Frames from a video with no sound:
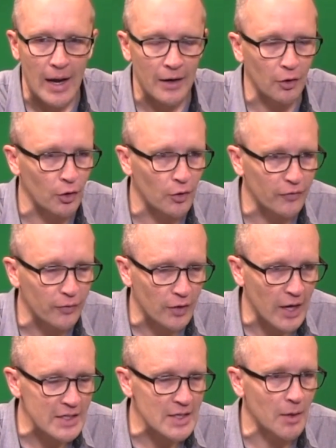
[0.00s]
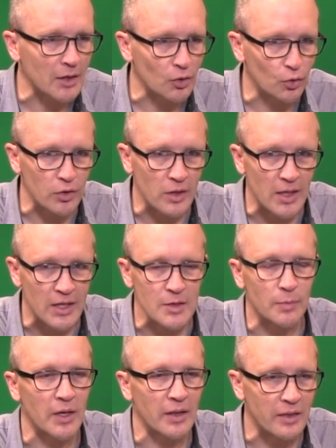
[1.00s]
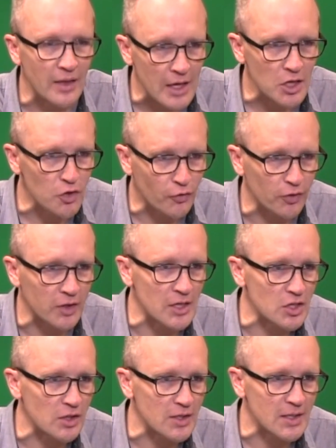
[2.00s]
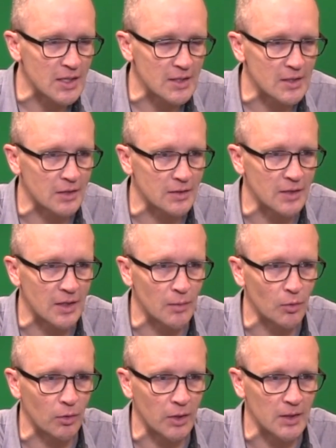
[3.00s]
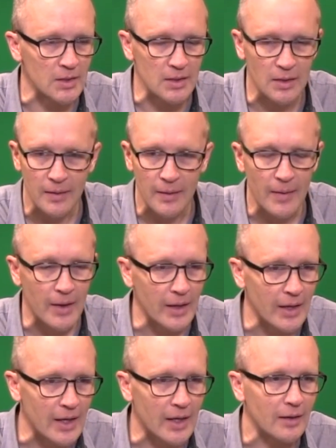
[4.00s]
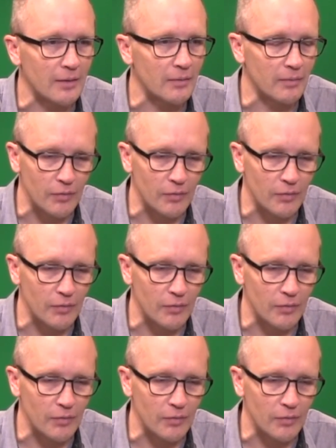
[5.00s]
I don't know if the last time I told you this, but thank you for teaching these kids on Sunday mornings. It